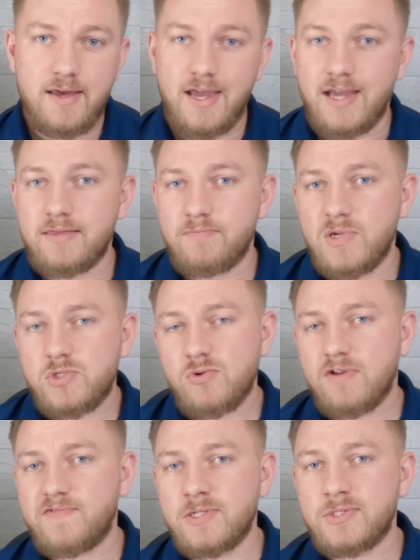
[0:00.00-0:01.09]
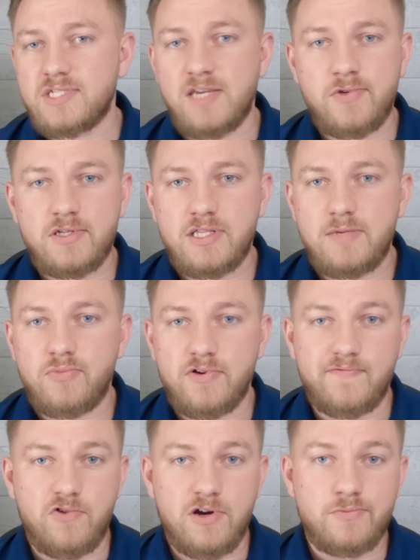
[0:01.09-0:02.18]
And mutual funds typically
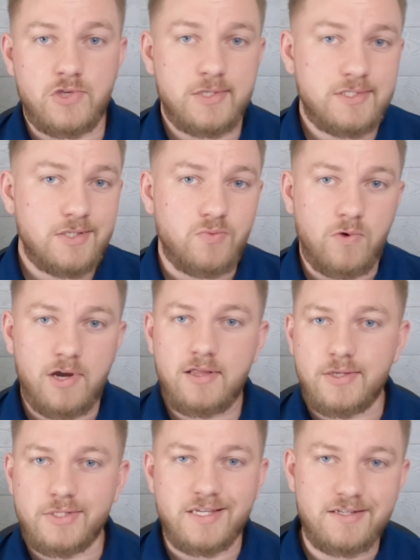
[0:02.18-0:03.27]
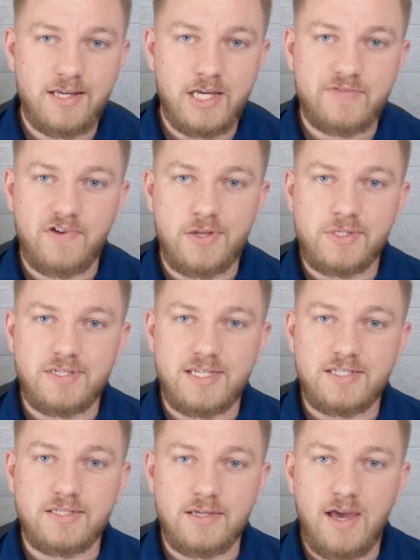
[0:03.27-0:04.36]
perform just as well as index funds and
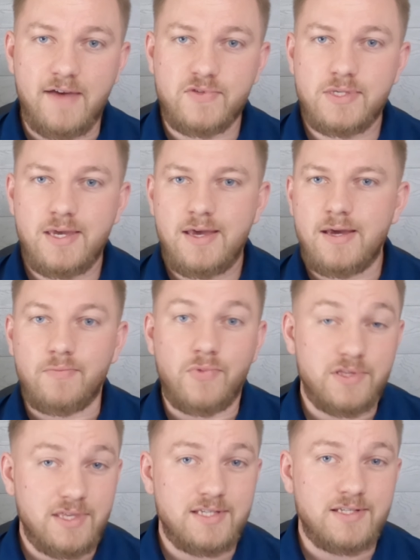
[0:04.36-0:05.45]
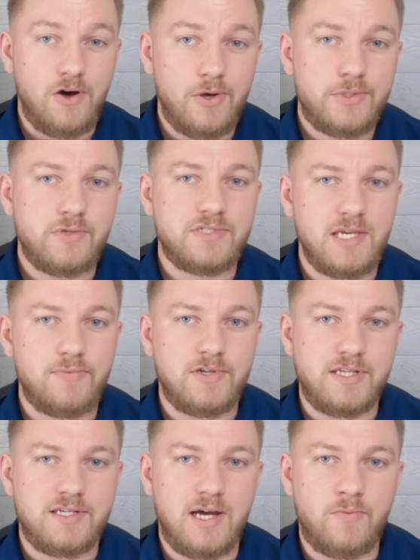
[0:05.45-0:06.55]
ETFs, but they also
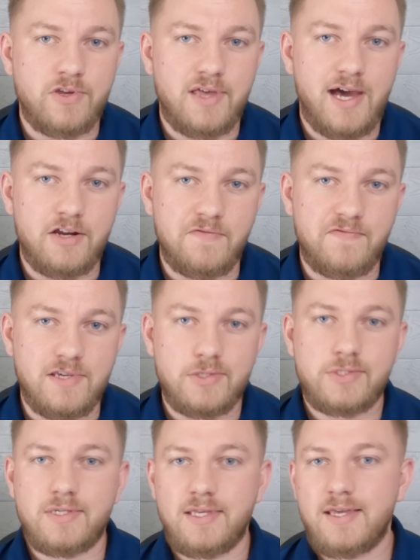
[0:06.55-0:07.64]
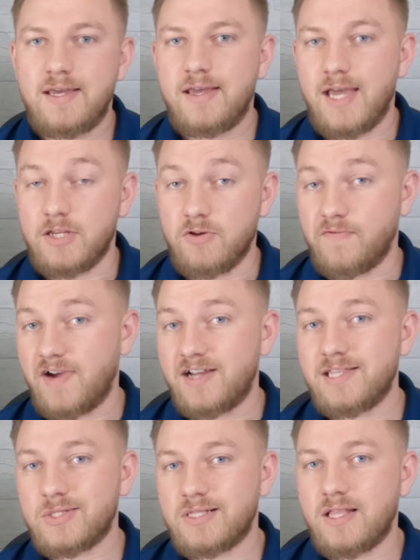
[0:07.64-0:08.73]
typically come with higher fees. And you'll find
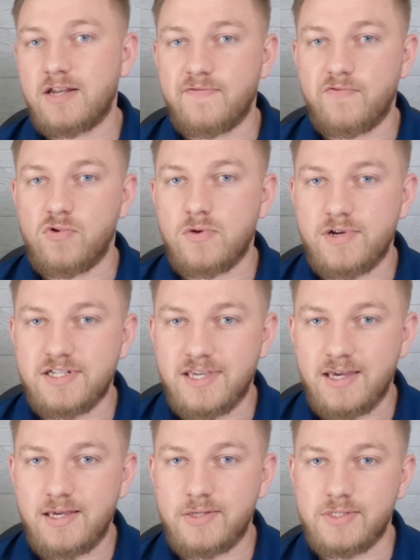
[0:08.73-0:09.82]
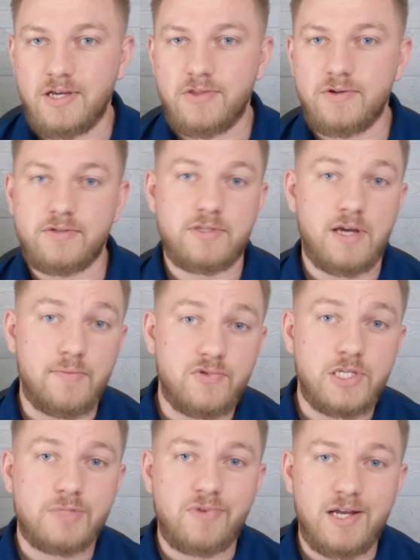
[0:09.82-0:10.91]
these in a lot of 401ks and other
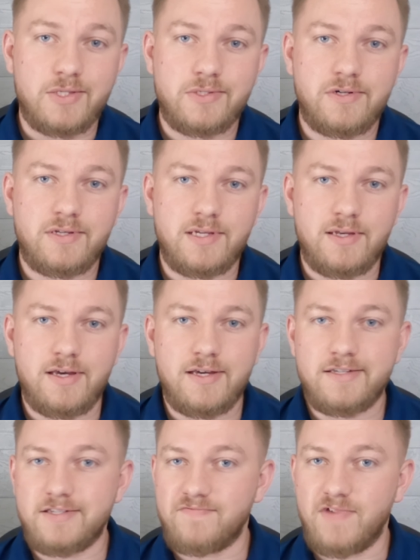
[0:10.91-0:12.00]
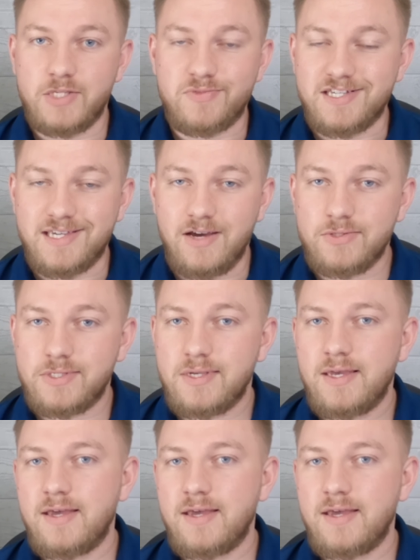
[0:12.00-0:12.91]
company-sponsored investment accounts.